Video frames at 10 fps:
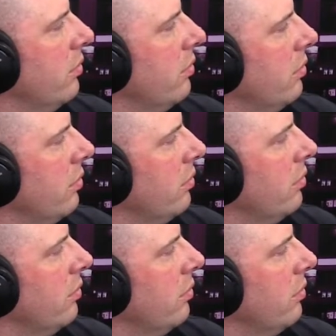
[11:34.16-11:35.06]

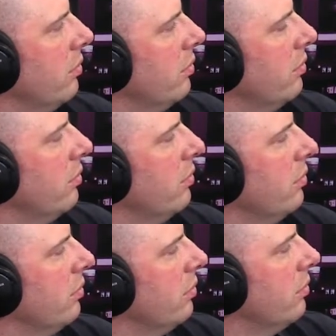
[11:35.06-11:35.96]

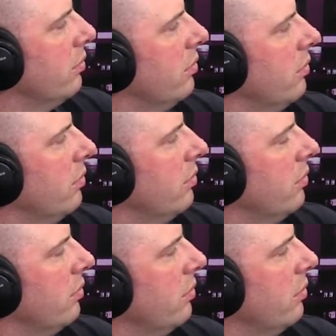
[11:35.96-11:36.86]

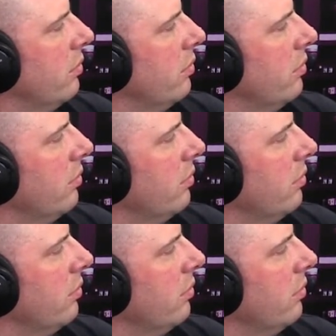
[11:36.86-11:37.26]
The person shown says nothing.